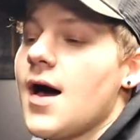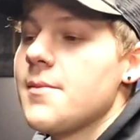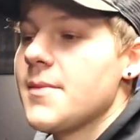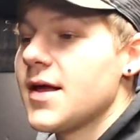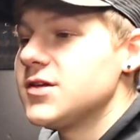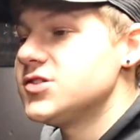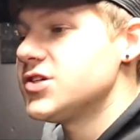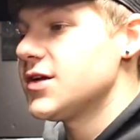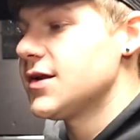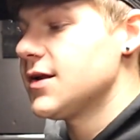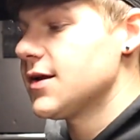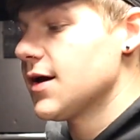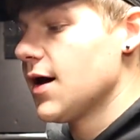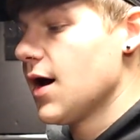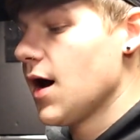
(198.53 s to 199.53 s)
I
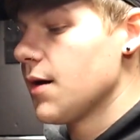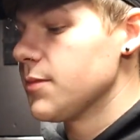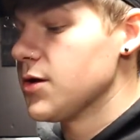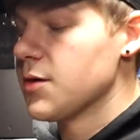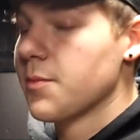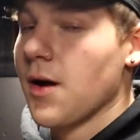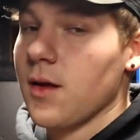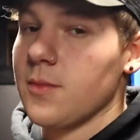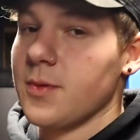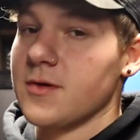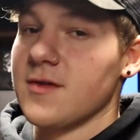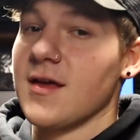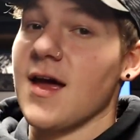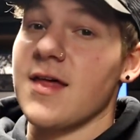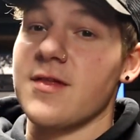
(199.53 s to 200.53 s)
mentioned you can probably put
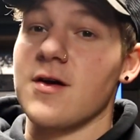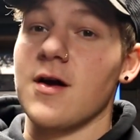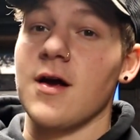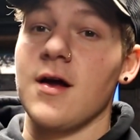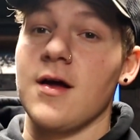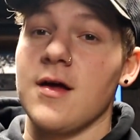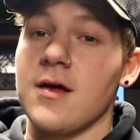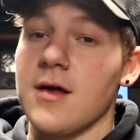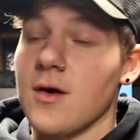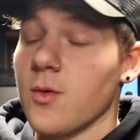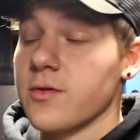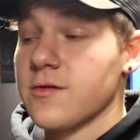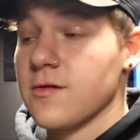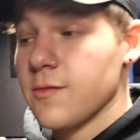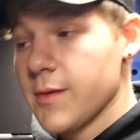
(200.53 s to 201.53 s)
it together
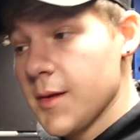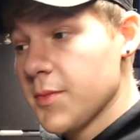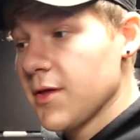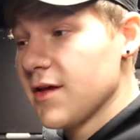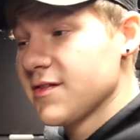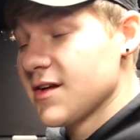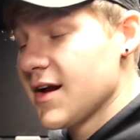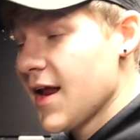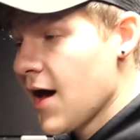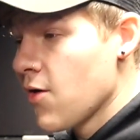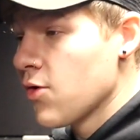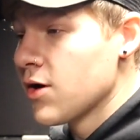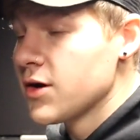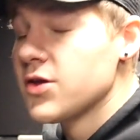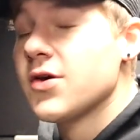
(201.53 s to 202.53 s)
with 2 people less than an
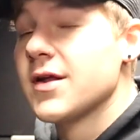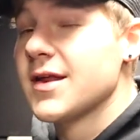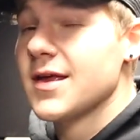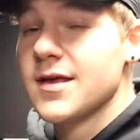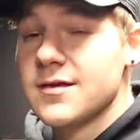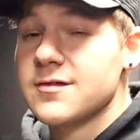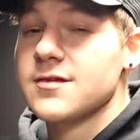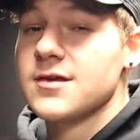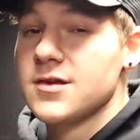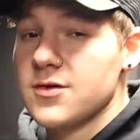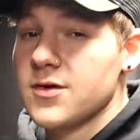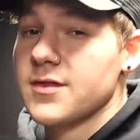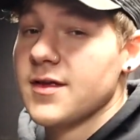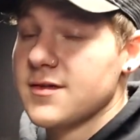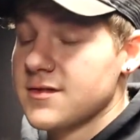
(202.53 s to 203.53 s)
hour. You can easily
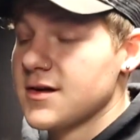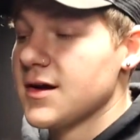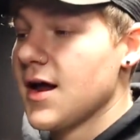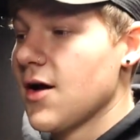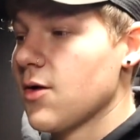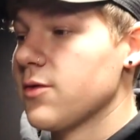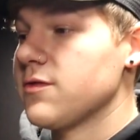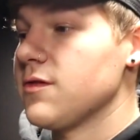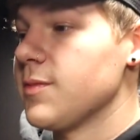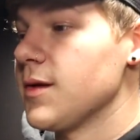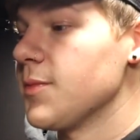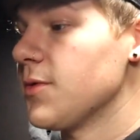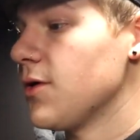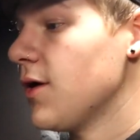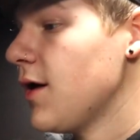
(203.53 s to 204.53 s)
do it in less than an hour with 2
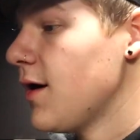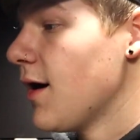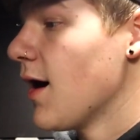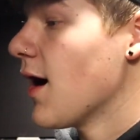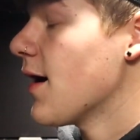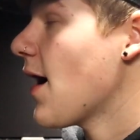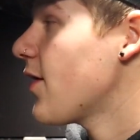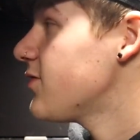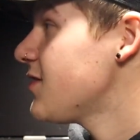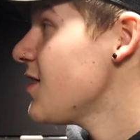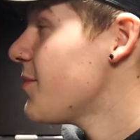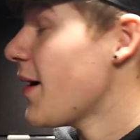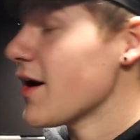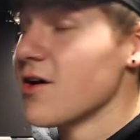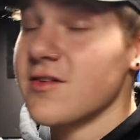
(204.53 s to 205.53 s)
people. I would
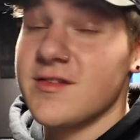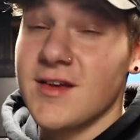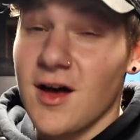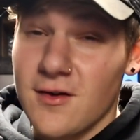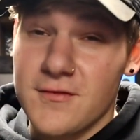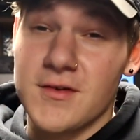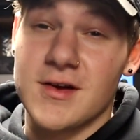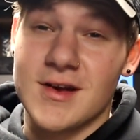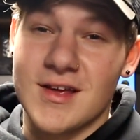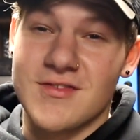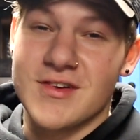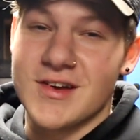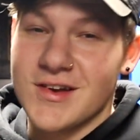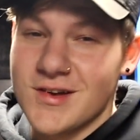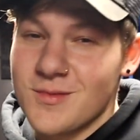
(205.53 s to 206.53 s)
say by yourself you can
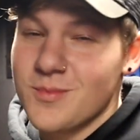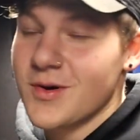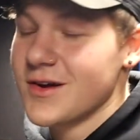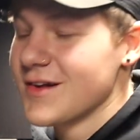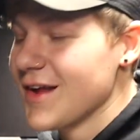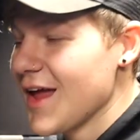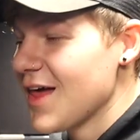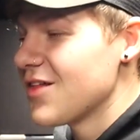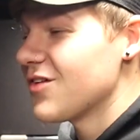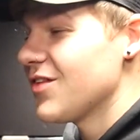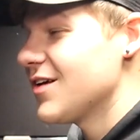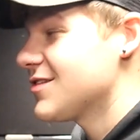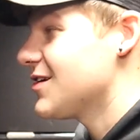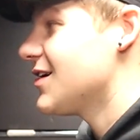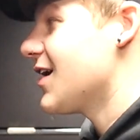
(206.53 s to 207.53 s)
even put it together in
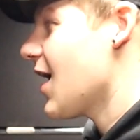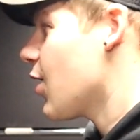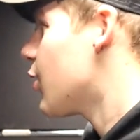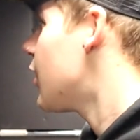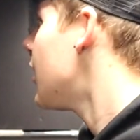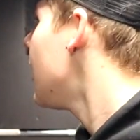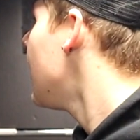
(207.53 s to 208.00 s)
less than an hour.